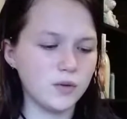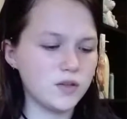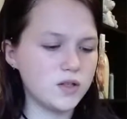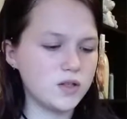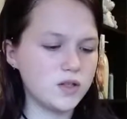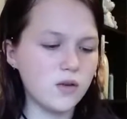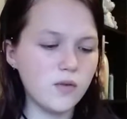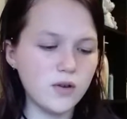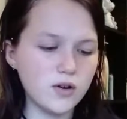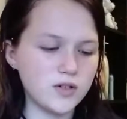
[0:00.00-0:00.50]
It's
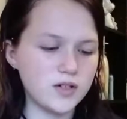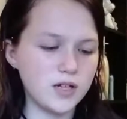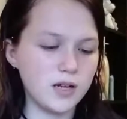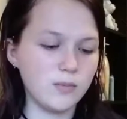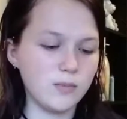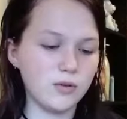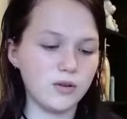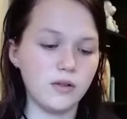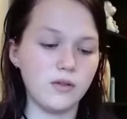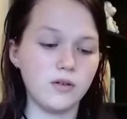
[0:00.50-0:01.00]
so
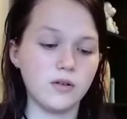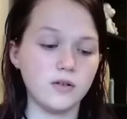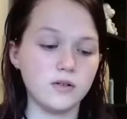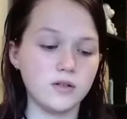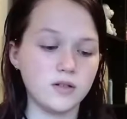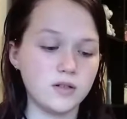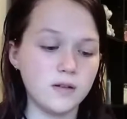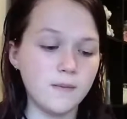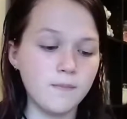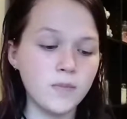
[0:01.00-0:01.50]
understandable that
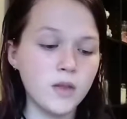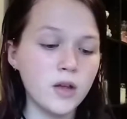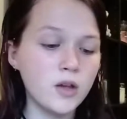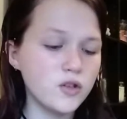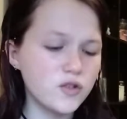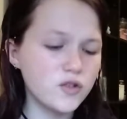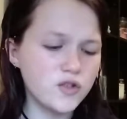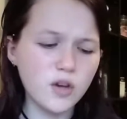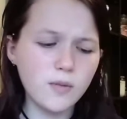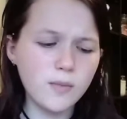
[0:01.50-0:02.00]
there's
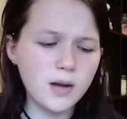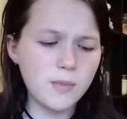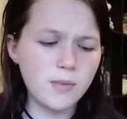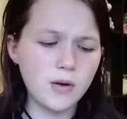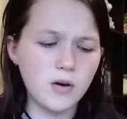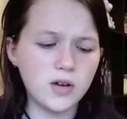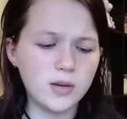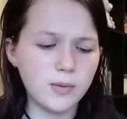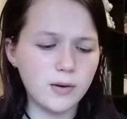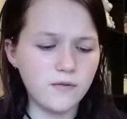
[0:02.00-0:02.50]
so many
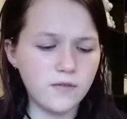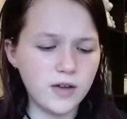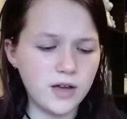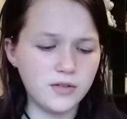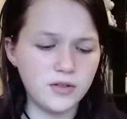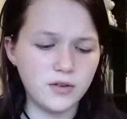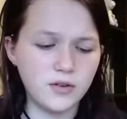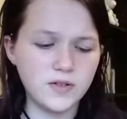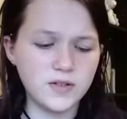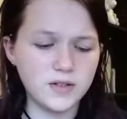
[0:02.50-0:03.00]
Pokemon
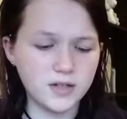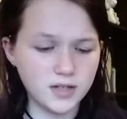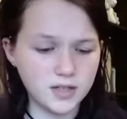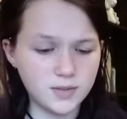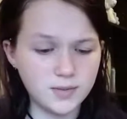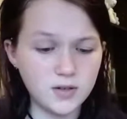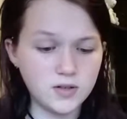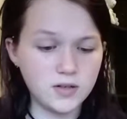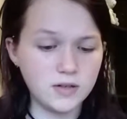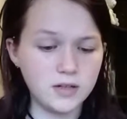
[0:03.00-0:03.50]
fan theories and
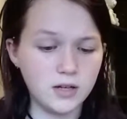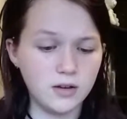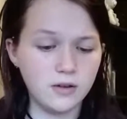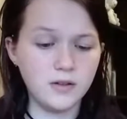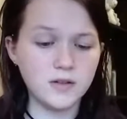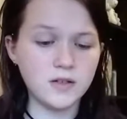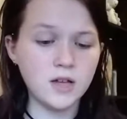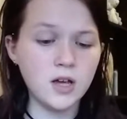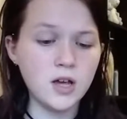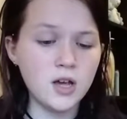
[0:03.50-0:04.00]
conspiracy
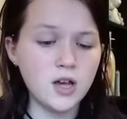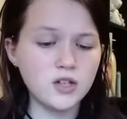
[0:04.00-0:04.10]
theories.